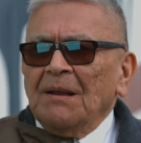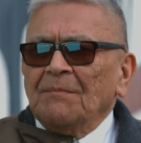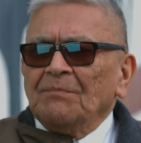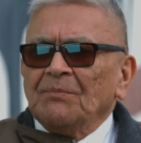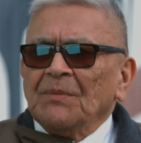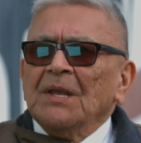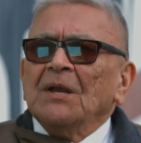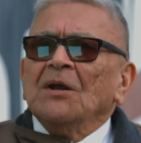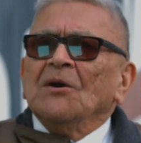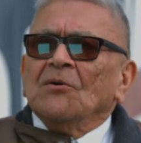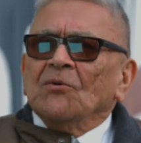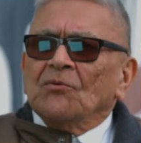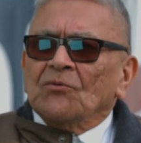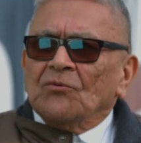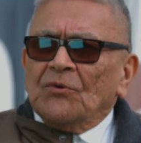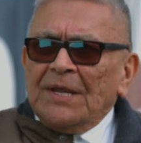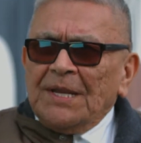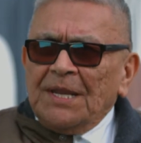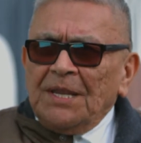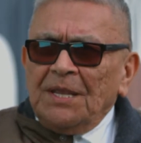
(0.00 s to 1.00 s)
Um,
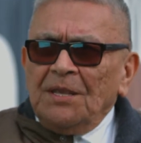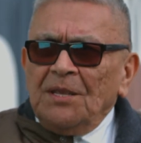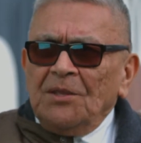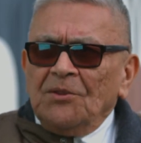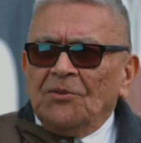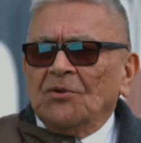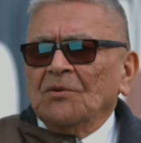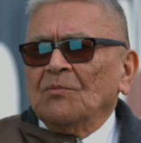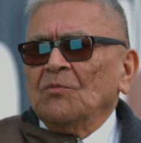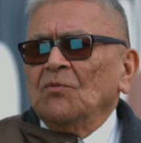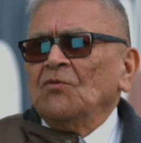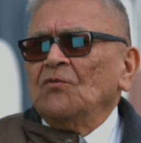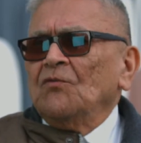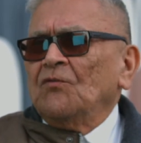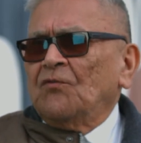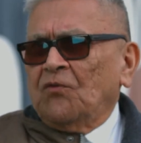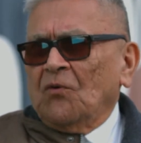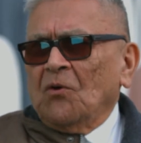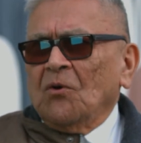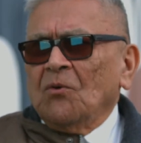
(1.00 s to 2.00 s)
ready to
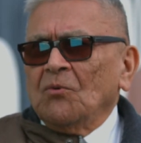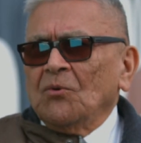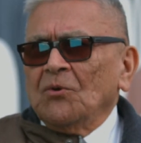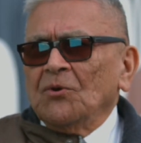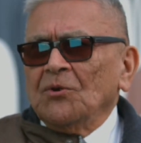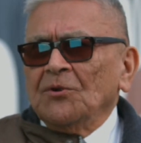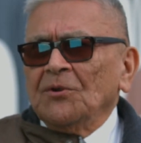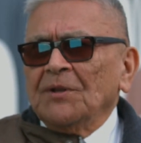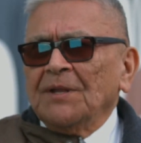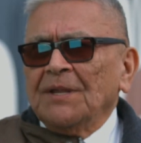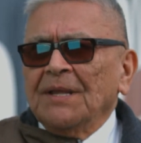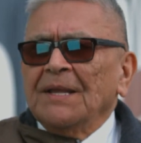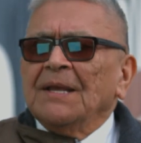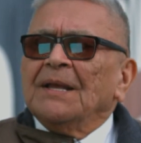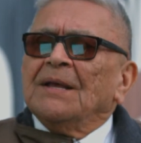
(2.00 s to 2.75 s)
move forward